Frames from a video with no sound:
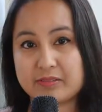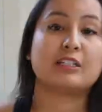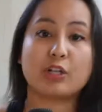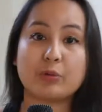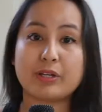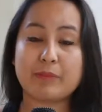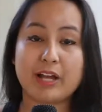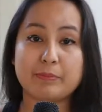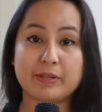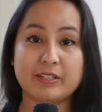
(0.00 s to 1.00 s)
So in my
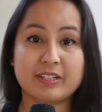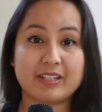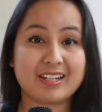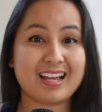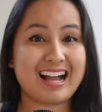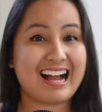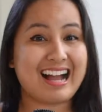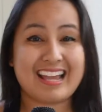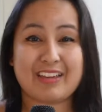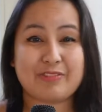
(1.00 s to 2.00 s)
opinion,
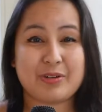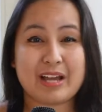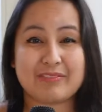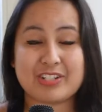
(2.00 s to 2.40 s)
if you have